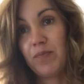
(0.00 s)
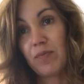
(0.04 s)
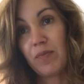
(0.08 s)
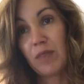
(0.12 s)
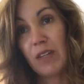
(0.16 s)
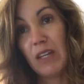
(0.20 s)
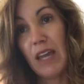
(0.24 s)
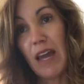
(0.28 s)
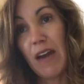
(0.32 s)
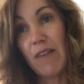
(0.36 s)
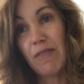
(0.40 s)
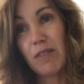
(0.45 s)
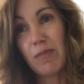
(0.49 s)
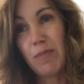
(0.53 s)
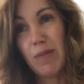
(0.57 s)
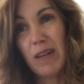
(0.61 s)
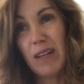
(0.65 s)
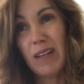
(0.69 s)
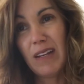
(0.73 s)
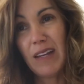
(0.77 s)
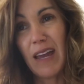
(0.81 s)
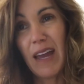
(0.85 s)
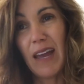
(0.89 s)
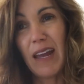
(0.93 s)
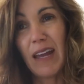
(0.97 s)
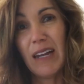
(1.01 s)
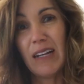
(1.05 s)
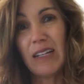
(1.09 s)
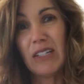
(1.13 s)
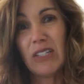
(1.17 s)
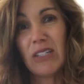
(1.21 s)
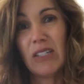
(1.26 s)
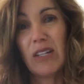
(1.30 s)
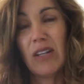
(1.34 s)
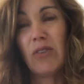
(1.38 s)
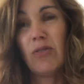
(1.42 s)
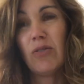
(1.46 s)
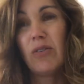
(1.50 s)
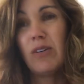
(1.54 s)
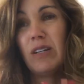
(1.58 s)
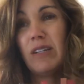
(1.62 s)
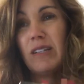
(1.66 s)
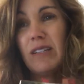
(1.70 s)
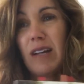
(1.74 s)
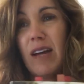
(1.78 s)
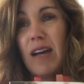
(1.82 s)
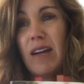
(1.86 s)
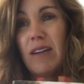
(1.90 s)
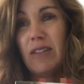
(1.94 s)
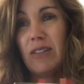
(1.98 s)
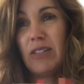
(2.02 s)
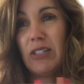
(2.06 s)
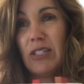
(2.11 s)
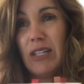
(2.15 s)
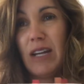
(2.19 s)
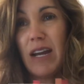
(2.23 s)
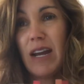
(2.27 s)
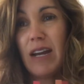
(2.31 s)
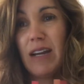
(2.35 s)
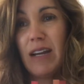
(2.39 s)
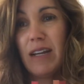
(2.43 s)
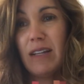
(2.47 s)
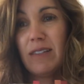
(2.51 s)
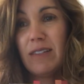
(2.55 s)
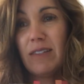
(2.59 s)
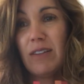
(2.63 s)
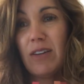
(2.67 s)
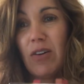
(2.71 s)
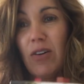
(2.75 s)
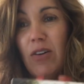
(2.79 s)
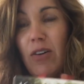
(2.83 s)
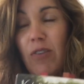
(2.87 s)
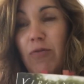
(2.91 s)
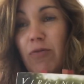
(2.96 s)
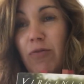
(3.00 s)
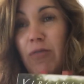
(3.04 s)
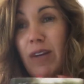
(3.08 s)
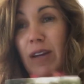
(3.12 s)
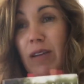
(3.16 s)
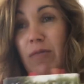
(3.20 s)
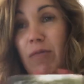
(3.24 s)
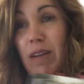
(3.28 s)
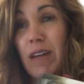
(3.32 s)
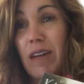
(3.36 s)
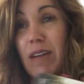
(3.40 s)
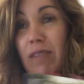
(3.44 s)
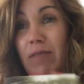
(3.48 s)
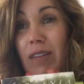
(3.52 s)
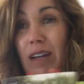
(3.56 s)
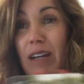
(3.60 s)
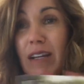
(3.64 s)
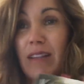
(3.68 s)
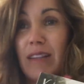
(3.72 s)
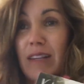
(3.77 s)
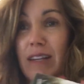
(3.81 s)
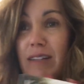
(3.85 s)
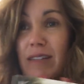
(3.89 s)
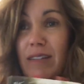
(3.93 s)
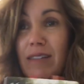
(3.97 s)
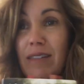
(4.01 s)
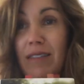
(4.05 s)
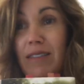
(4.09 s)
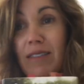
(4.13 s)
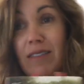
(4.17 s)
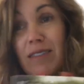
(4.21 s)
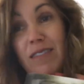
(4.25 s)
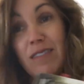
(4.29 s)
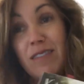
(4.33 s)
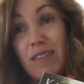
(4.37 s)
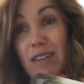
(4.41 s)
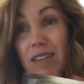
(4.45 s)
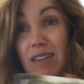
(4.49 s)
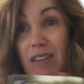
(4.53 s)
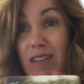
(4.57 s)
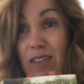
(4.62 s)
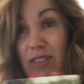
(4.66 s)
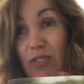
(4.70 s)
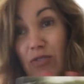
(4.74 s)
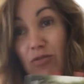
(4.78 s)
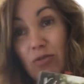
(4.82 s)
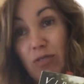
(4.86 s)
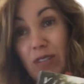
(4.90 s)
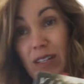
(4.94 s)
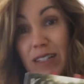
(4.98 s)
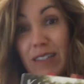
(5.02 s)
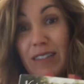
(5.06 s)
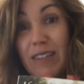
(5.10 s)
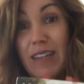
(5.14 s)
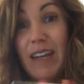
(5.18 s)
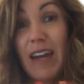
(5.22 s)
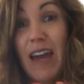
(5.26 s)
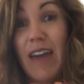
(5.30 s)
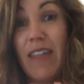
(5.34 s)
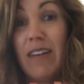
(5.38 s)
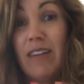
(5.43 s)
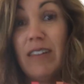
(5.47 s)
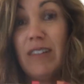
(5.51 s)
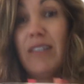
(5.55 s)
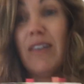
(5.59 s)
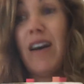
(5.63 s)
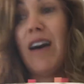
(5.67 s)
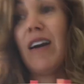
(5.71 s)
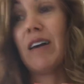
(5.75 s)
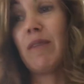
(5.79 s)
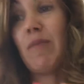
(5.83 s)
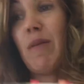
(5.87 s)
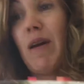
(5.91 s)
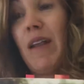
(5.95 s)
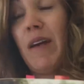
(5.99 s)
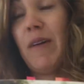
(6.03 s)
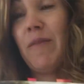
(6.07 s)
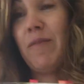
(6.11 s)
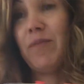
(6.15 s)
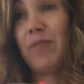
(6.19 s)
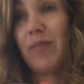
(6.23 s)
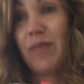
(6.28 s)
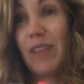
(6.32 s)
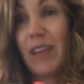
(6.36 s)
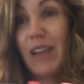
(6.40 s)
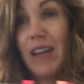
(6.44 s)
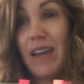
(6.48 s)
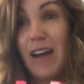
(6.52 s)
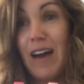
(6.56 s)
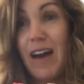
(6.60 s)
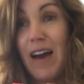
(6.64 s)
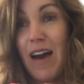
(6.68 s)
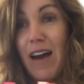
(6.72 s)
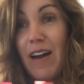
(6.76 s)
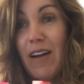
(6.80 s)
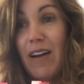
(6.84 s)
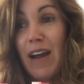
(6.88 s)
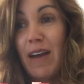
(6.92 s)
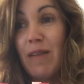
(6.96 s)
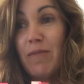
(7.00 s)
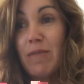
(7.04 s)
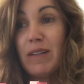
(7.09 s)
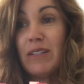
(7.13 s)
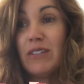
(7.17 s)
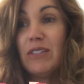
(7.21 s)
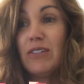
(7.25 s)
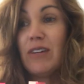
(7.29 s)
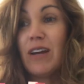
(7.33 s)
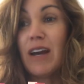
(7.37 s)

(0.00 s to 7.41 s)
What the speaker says: you have to be engaged in order to understand it. So hopefully we can read through this together and talk about it. All right, miss you